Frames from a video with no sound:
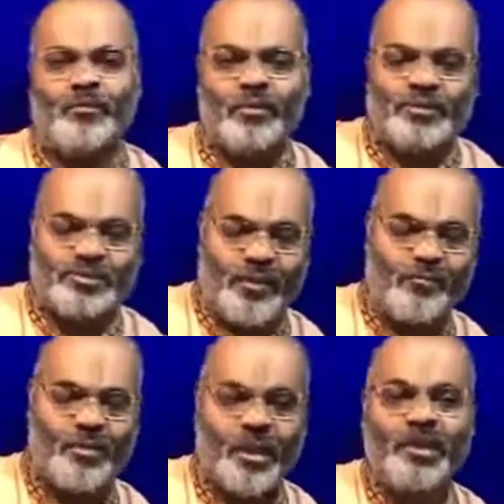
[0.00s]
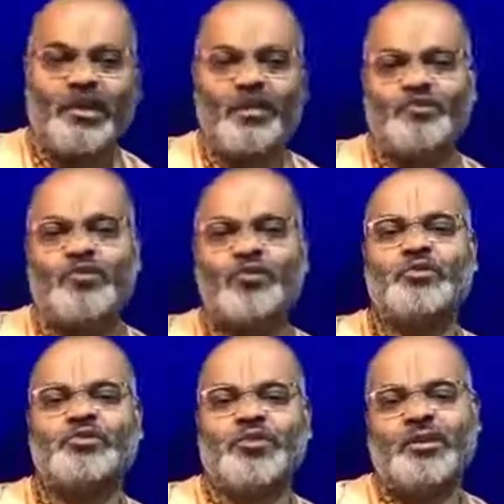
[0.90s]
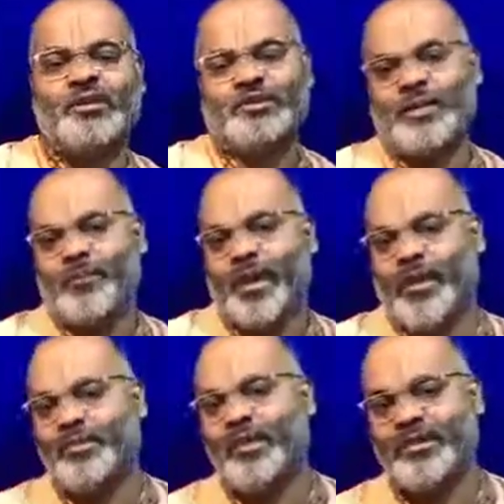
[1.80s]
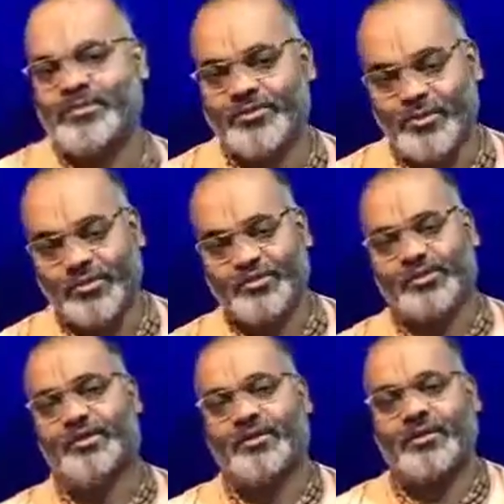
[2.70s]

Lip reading: some ink is used, some paper is used,